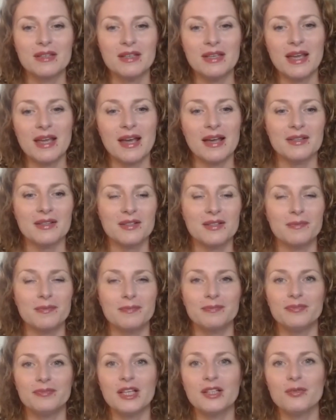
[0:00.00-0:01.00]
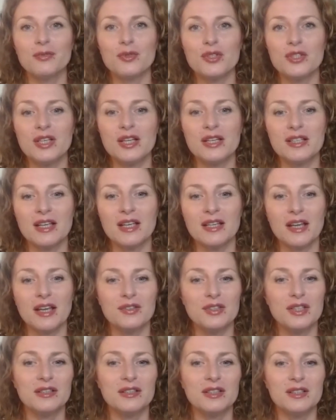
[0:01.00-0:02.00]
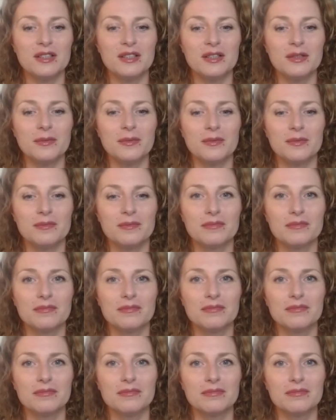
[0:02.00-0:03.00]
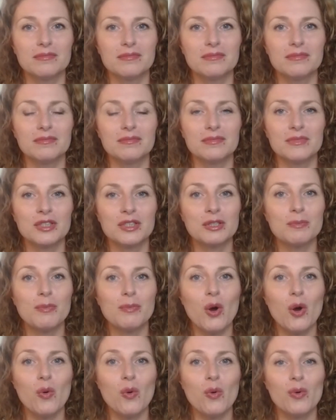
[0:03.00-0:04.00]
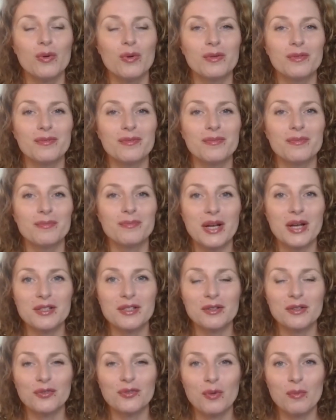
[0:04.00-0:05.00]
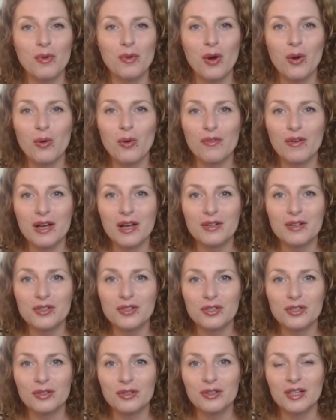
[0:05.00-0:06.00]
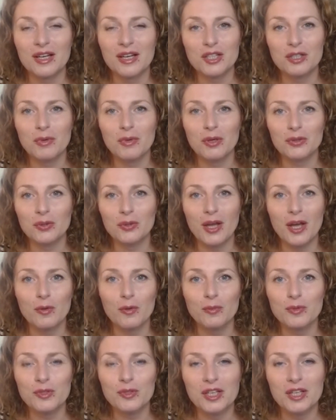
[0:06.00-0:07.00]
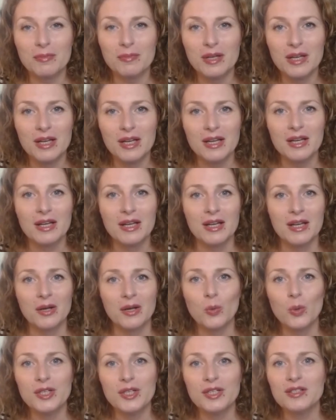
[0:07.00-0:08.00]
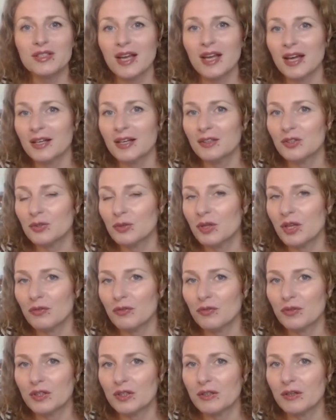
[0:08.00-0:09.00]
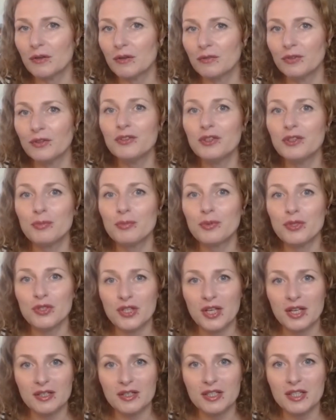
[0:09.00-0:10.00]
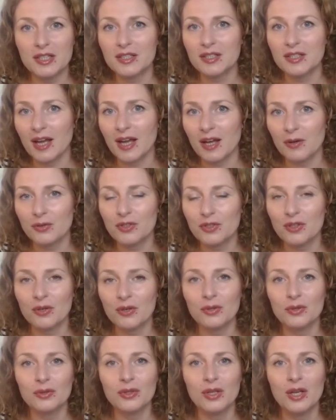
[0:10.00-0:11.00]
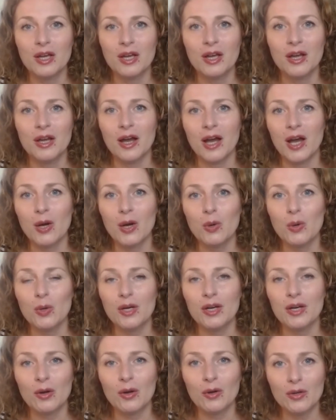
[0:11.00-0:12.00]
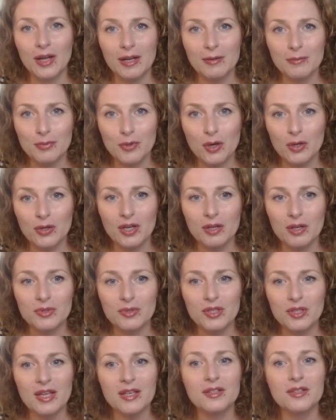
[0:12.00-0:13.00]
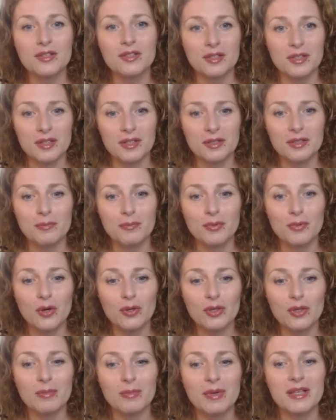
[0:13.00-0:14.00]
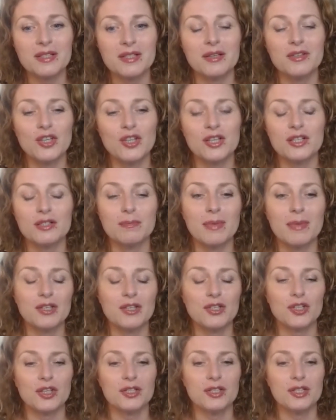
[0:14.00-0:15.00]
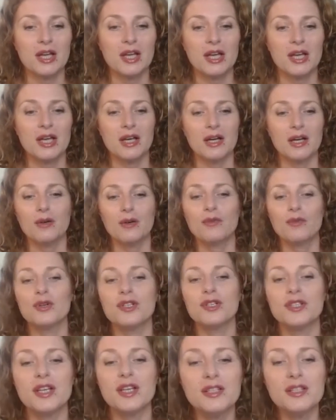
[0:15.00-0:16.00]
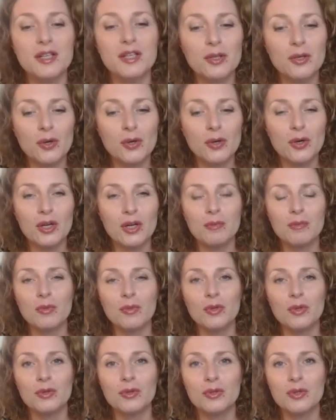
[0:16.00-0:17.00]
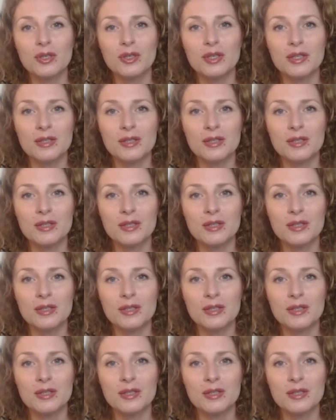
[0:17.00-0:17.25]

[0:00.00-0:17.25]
Yes, that was it. And I think the small present from all of us and Hashimoto Help Team, we decided to give a 50% discount on our online programs, as the program, as I just mentioned, of resetting your immune